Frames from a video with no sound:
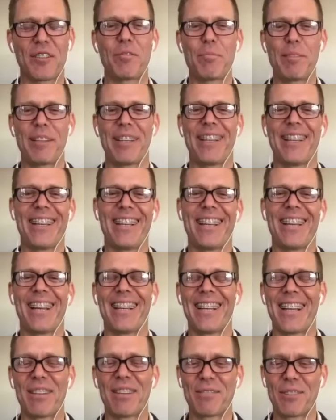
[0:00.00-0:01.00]
me
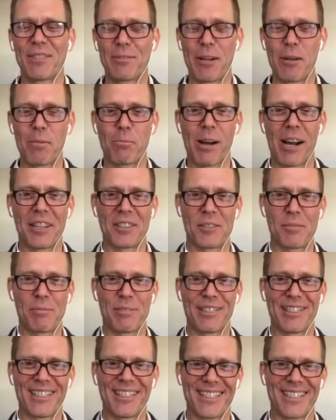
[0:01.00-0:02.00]
in every way possible